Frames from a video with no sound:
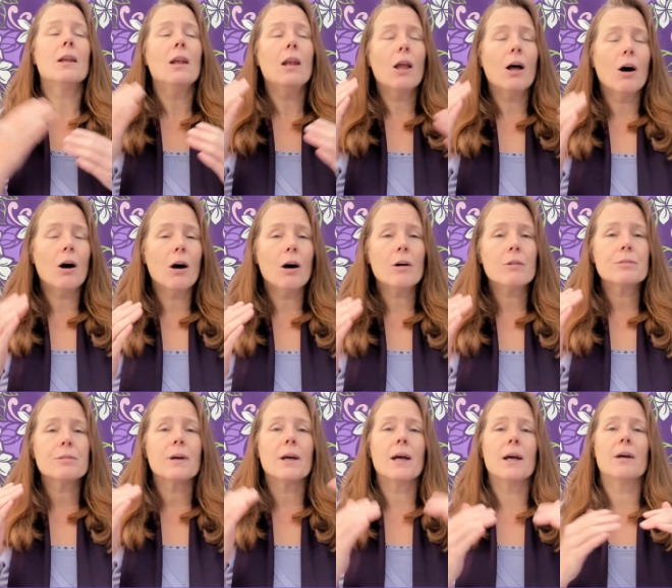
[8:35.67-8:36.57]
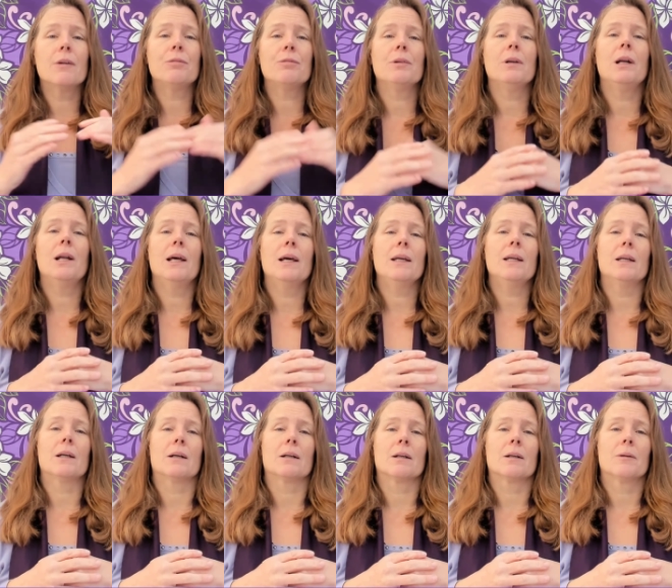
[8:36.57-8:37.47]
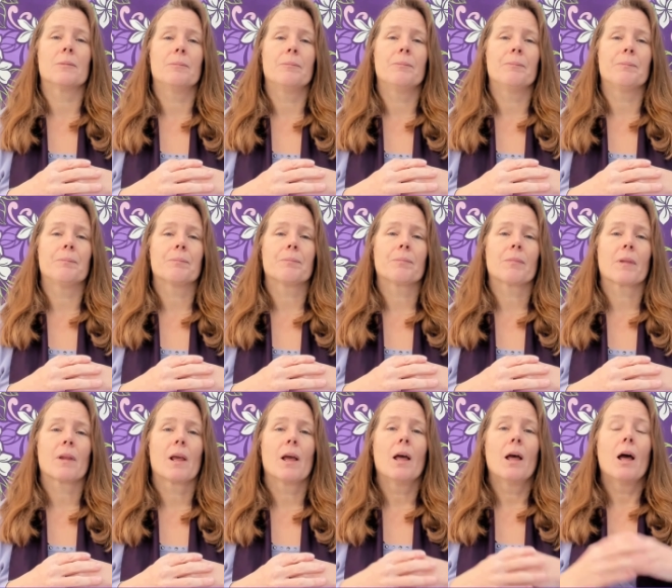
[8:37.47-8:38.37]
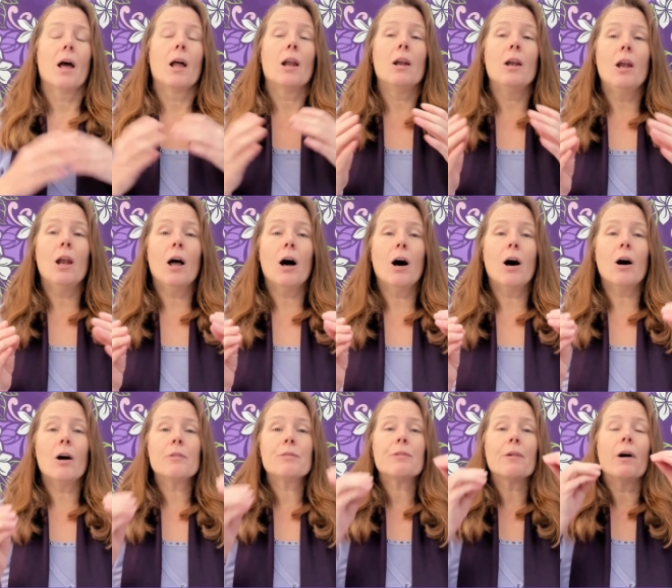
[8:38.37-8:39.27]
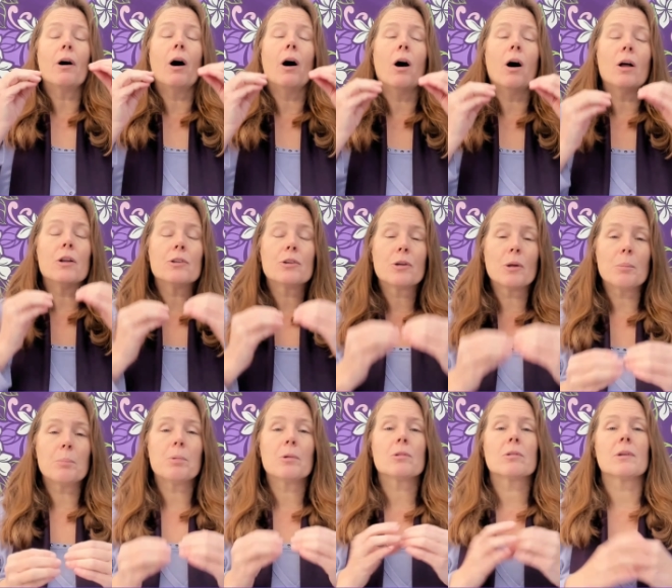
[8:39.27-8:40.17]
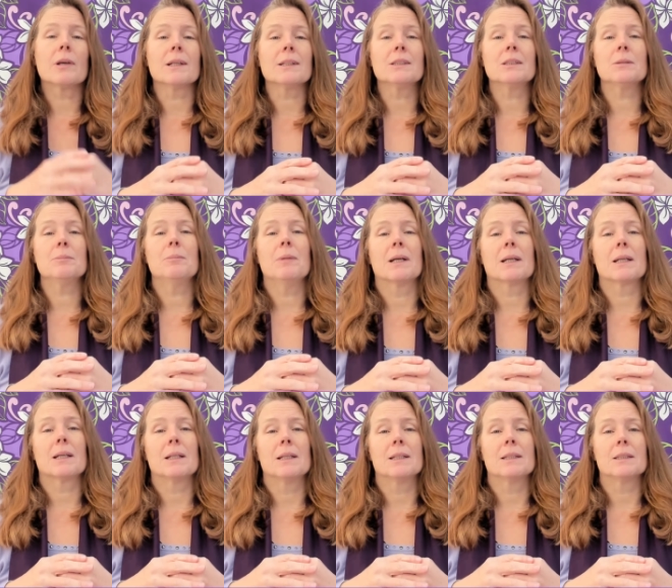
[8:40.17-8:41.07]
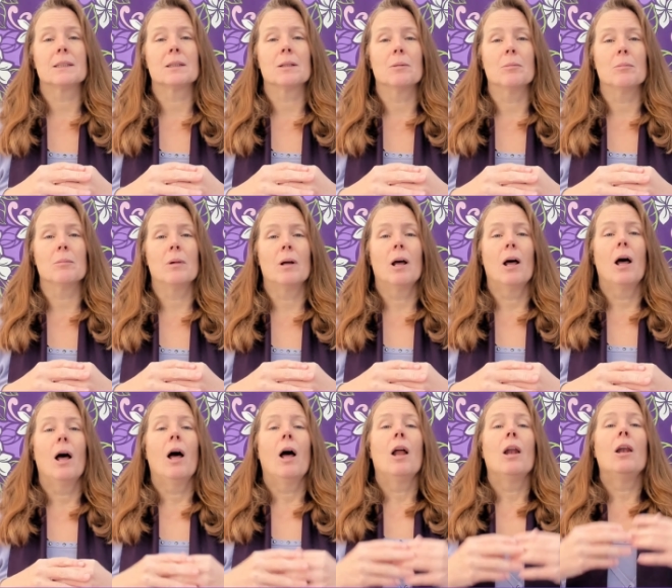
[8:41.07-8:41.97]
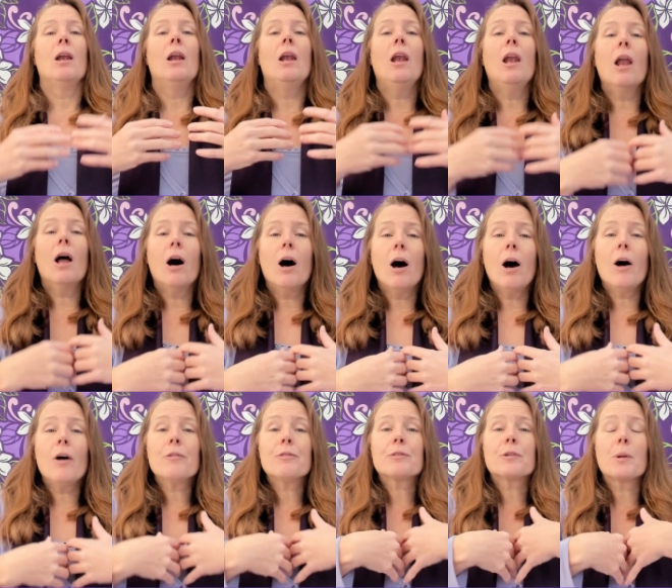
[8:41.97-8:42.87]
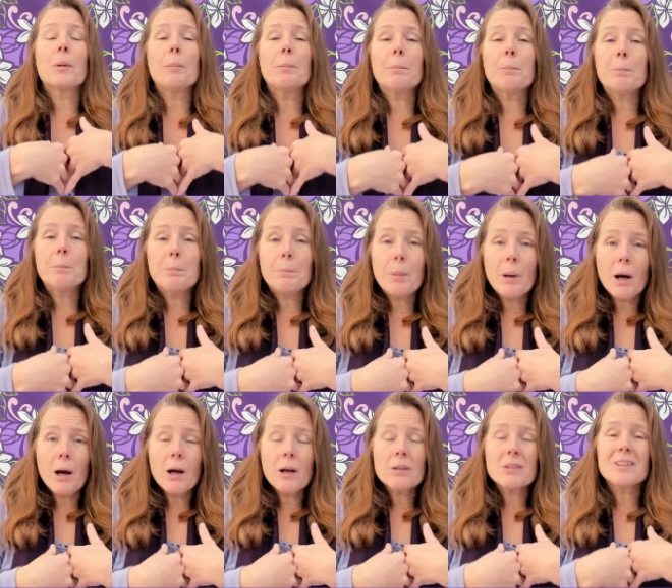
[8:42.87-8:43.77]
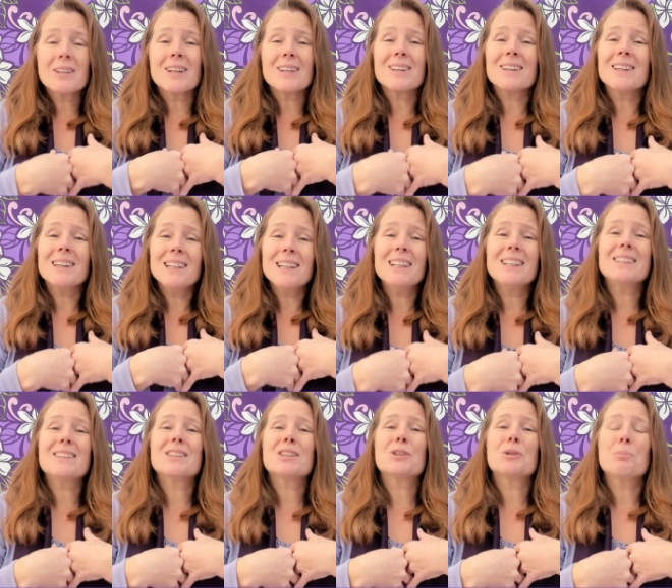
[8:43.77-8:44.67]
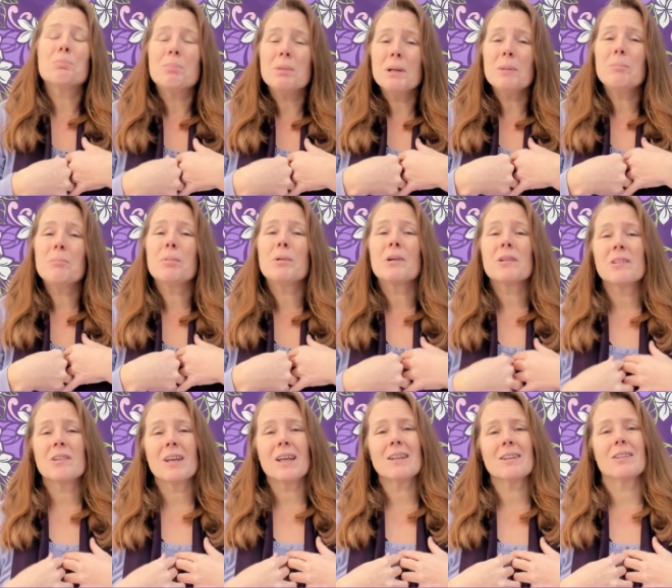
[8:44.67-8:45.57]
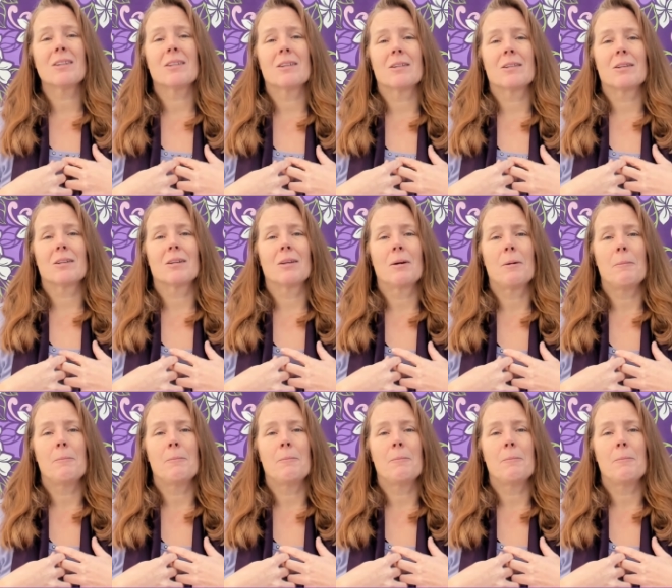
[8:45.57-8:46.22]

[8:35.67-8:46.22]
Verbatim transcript: Love every layer. Love the protection mechanism. Love the part that needs to be protected.